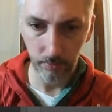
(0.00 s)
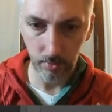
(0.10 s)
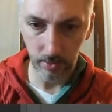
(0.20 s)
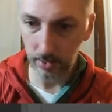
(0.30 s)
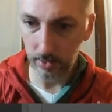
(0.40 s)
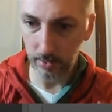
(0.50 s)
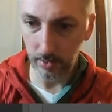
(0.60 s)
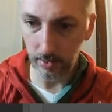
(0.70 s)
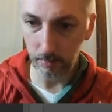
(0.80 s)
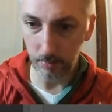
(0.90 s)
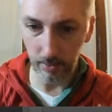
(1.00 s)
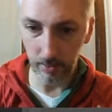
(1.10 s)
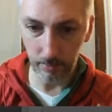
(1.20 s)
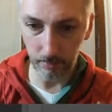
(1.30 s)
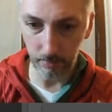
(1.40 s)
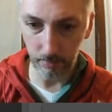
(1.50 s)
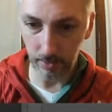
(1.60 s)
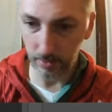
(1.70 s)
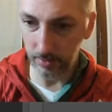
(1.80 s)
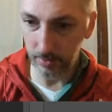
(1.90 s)
And believe,
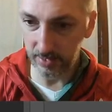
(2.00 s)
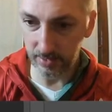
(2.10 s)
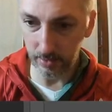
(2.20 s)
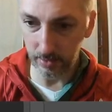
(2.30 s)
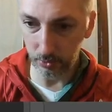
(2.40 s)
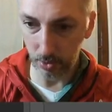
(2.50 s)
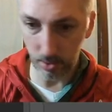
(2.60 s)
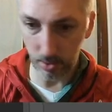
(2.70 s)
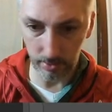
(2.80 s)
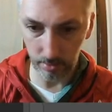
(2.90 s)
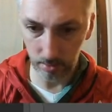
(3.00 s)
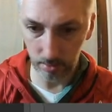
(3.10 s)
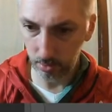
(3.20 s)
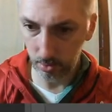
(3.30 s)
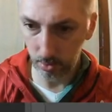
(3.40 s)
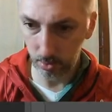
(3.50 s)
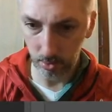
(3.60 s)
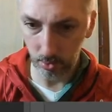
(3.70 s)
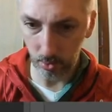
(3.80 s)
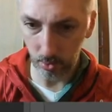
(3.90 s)
this isn't a drawing
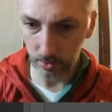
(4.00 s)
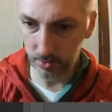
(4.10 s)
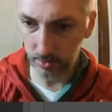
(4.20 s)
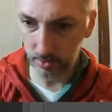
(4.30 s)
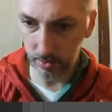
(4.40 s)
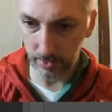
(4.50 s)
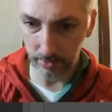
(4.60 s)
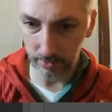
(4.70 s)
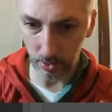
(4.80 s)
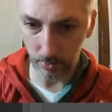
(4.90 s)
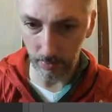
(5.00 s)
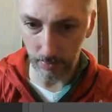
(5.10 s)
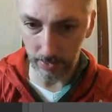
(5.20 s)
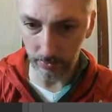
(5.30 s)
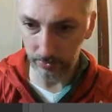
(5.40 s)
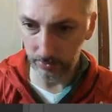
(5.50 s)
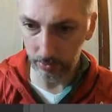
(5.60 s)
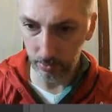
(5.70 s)
course, how to draw with a mouse.